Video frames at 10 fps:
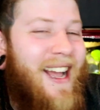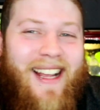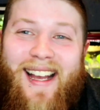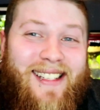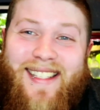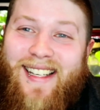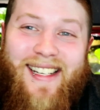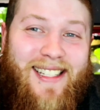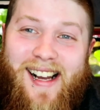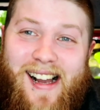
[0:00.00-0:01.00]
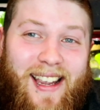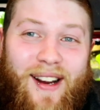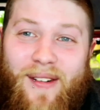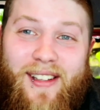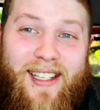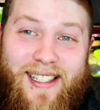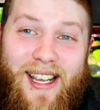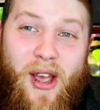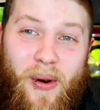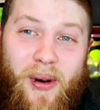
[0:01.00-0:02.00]
I, I suck at talking, I really
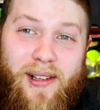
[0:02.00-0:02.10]
do.